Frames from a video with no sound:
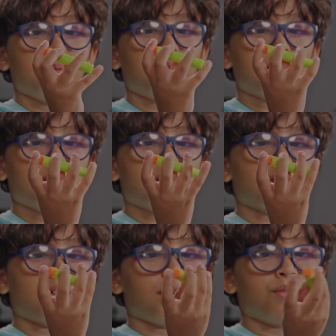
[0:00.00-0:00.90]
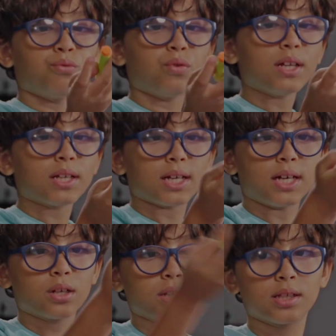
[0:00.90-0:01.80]
but if wind
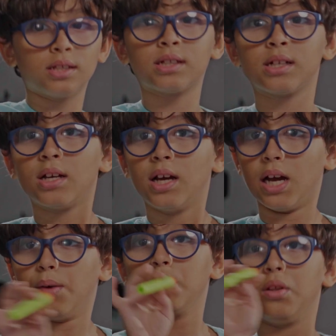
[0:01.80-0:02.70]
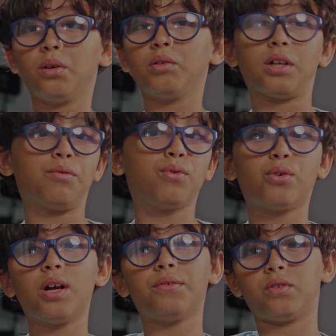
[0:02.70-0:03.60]
catches this, I would lose it
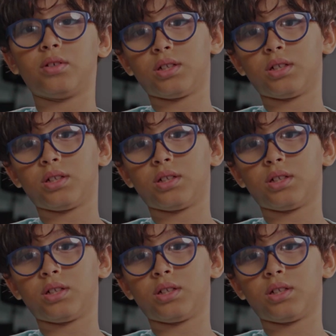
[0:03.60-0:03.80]
forever.